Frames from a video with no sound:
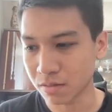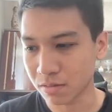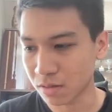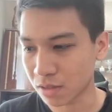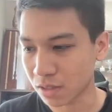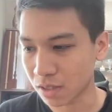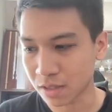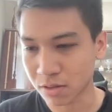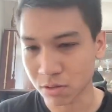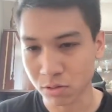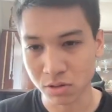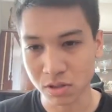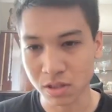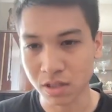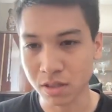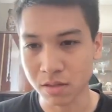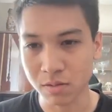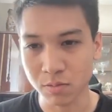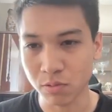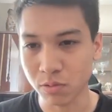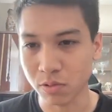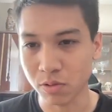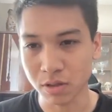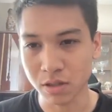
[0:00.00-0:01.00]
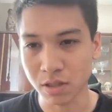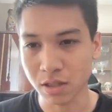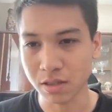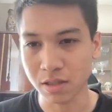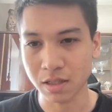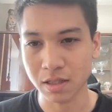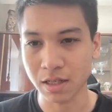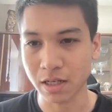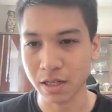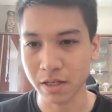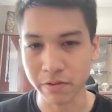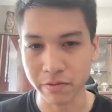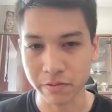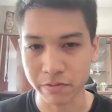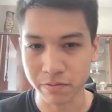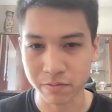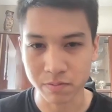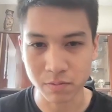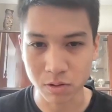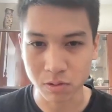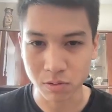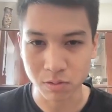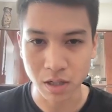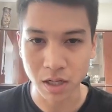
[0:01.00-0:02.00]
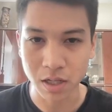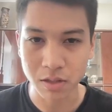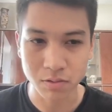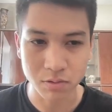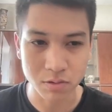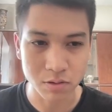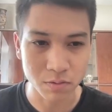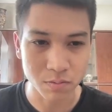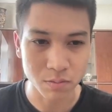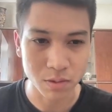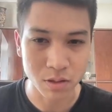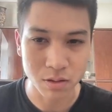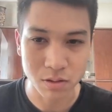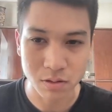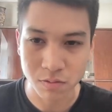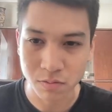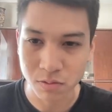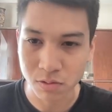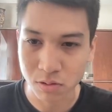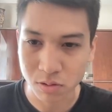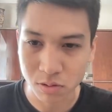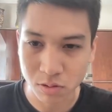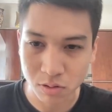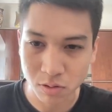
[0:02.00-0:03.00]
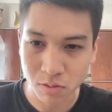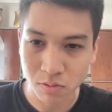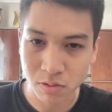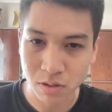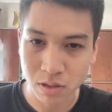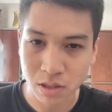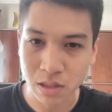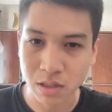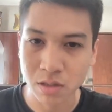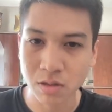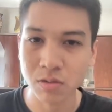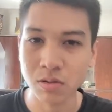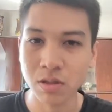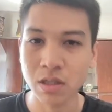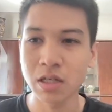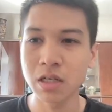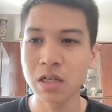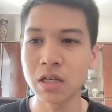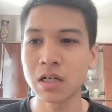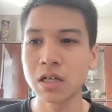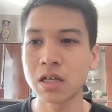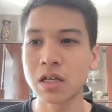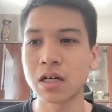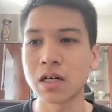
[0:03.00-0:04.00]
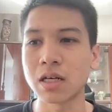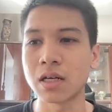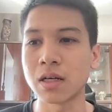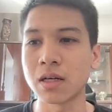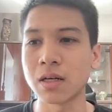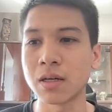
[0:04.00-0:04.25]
As you said, we're not gonna have hundreds of millions of users overnight. Um,